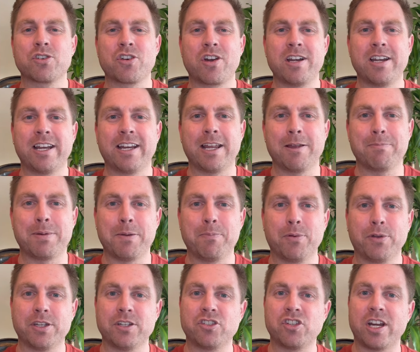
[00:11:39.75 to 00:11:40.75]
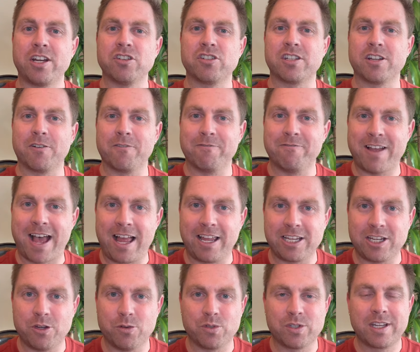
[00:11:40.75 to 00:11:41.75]
trying to get people to change their
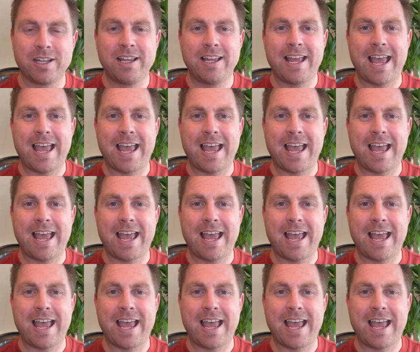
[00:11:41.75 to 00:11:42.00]
values,